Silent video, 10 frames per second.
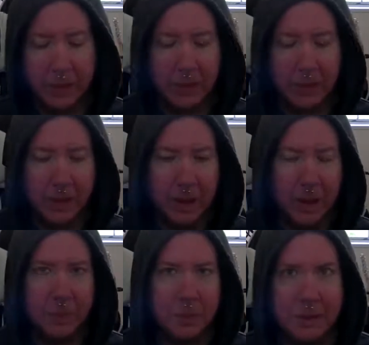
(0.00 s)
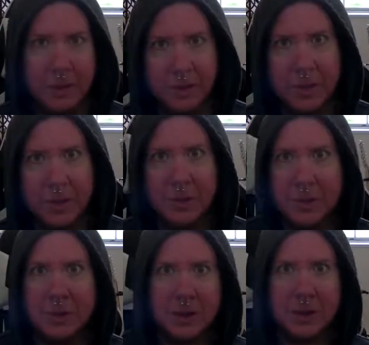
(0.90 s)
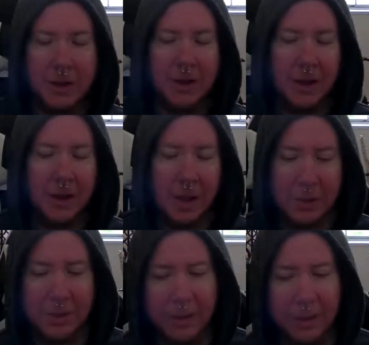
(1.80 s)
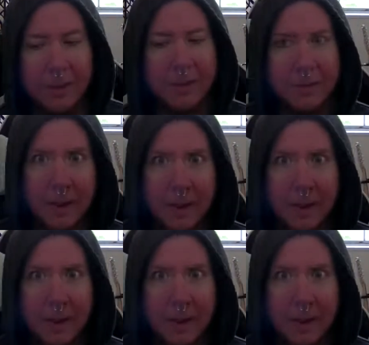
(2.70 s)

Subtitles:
I don't mean like 30 grams of sugar, I mean like 10,